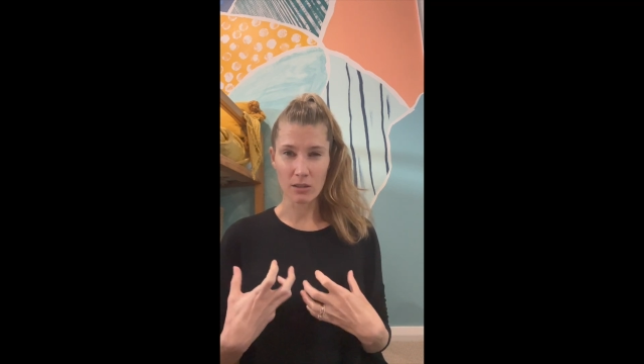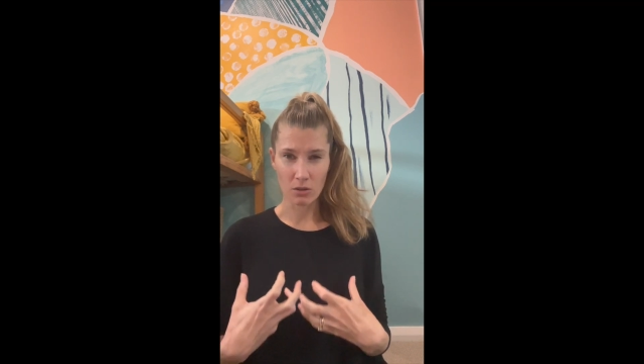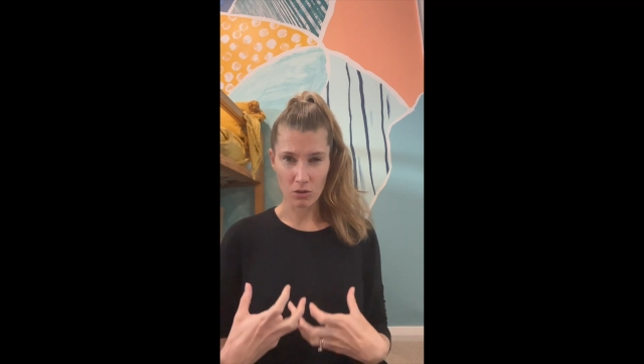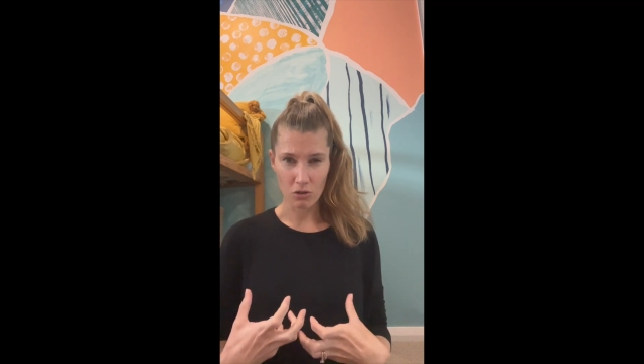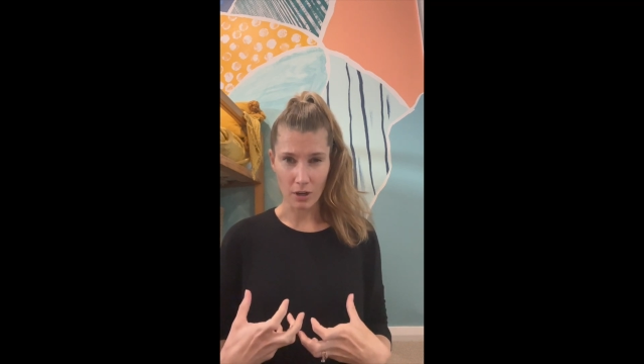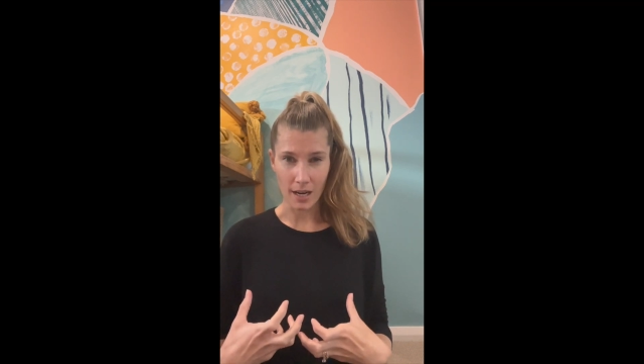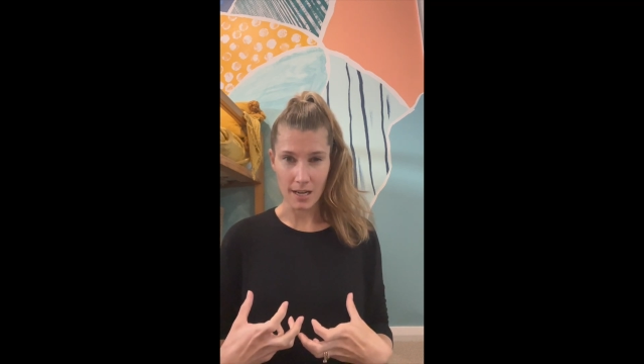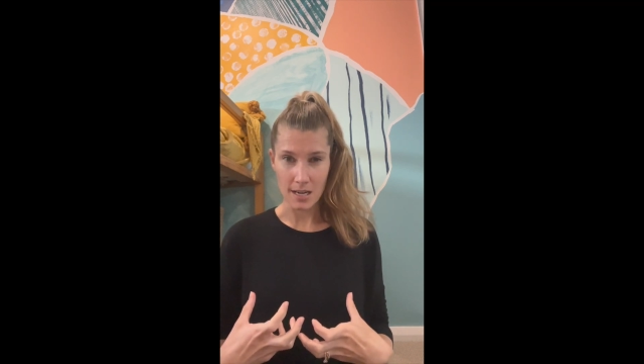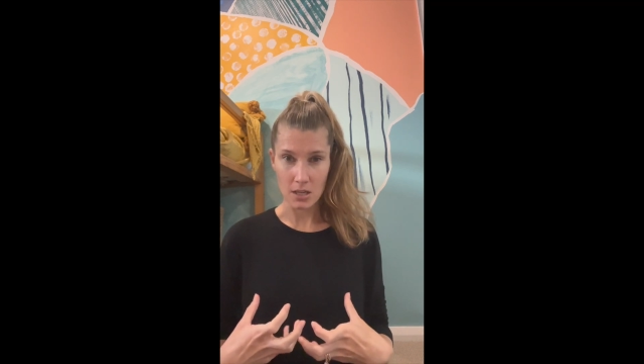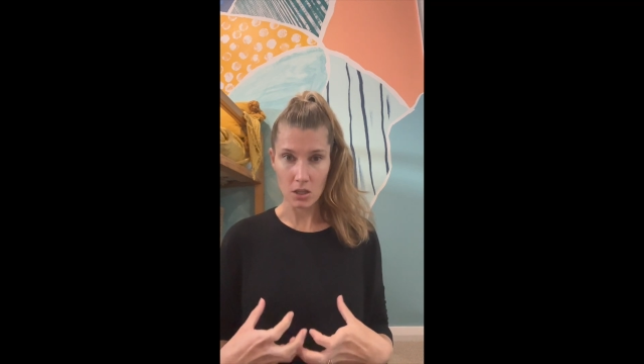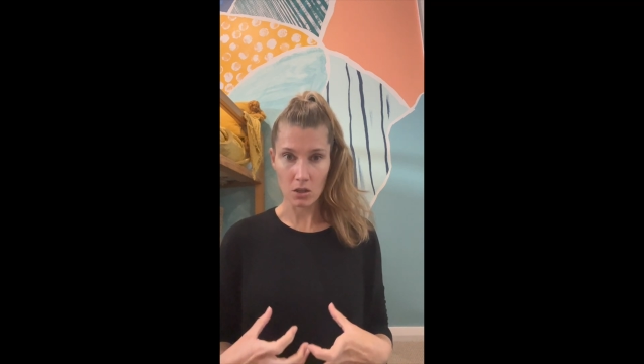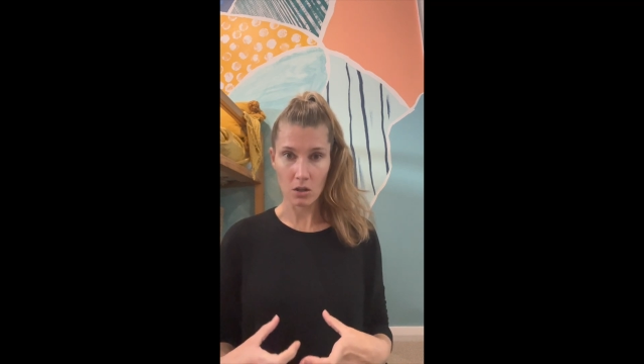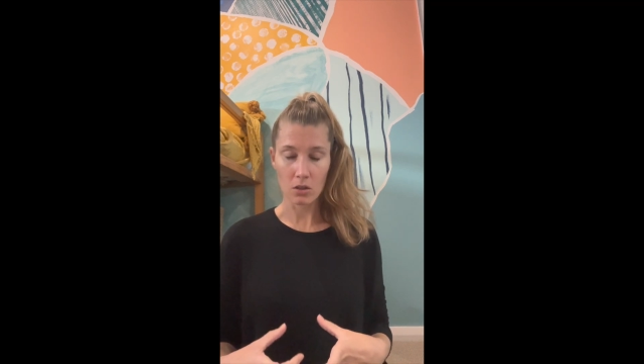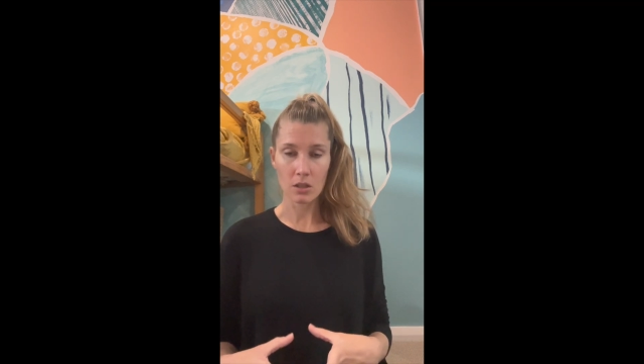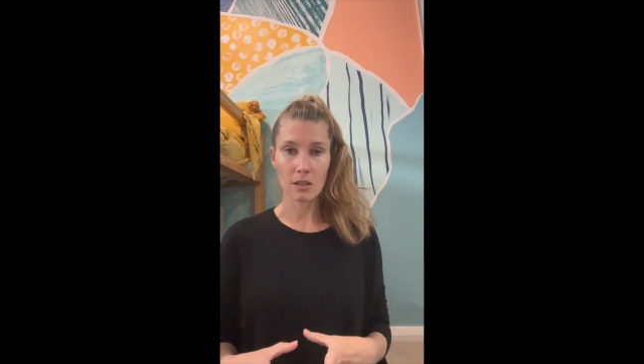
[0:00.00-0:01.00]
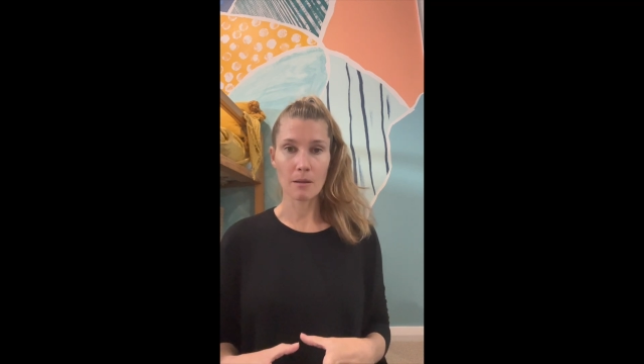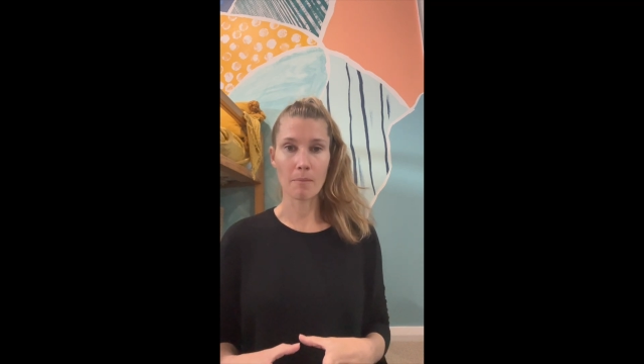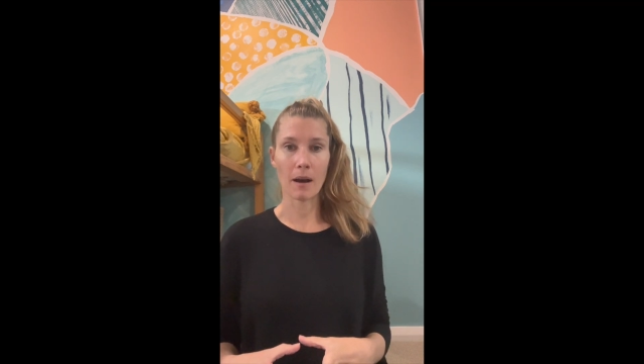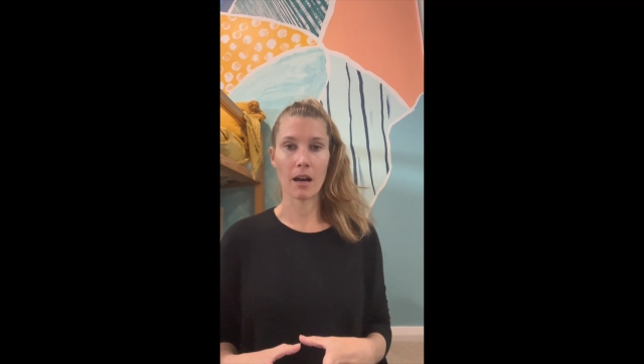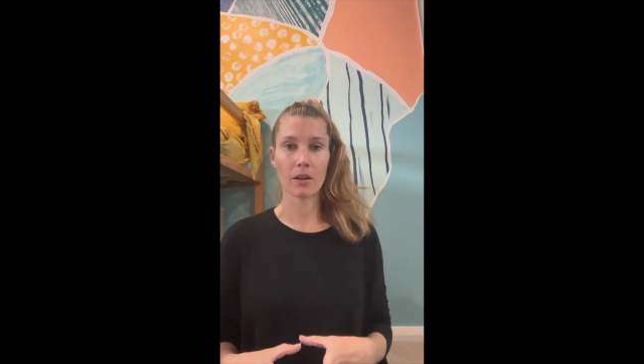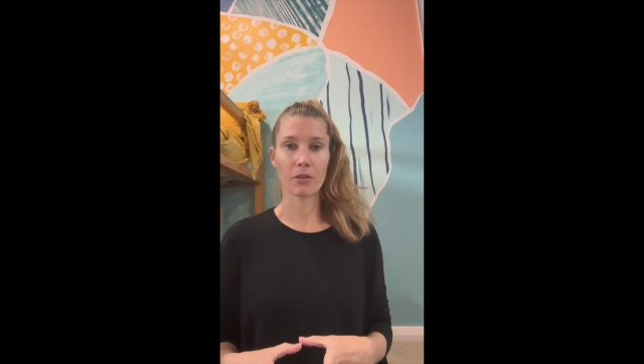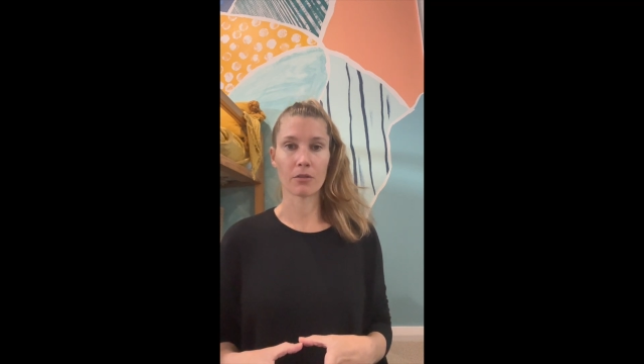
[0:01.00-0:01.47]
straining to go to the
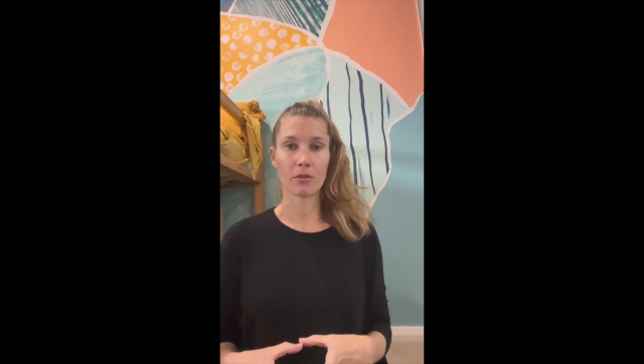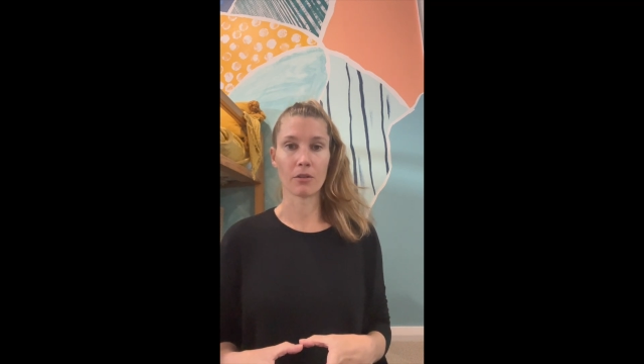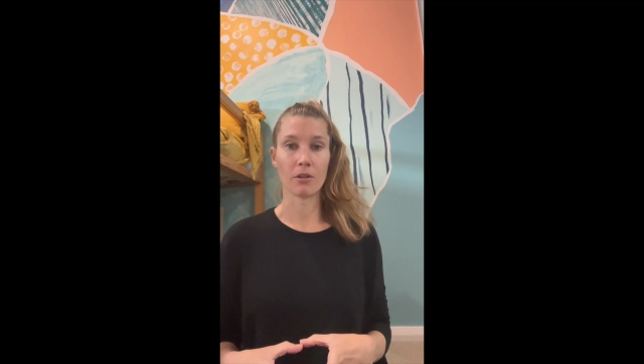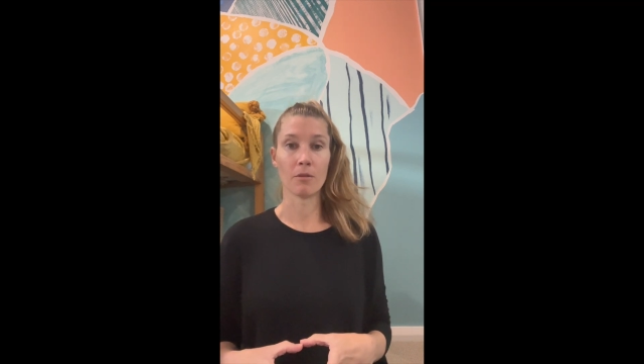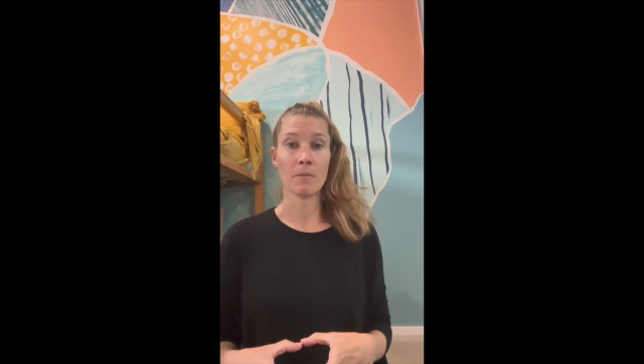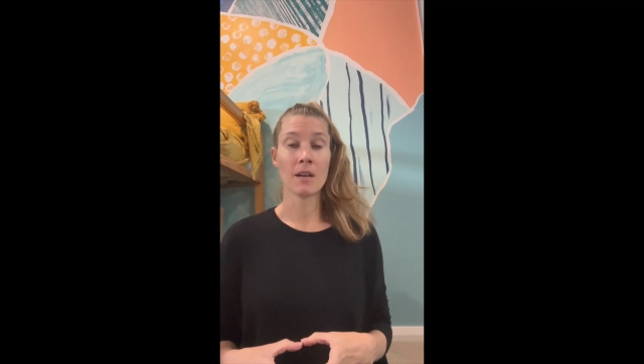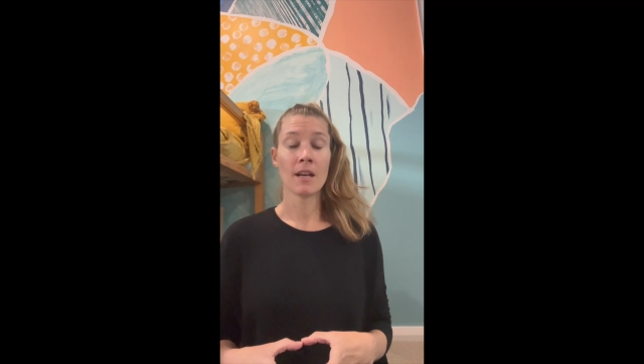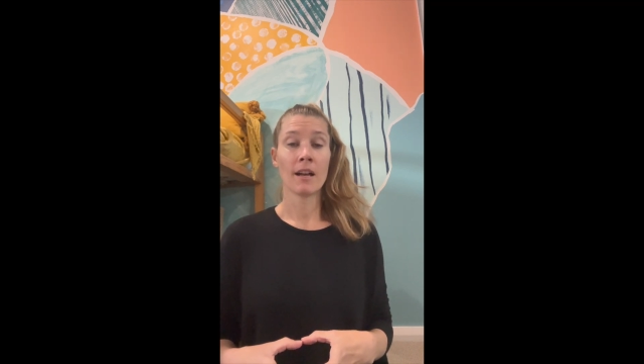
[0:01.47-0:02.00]
bathroom.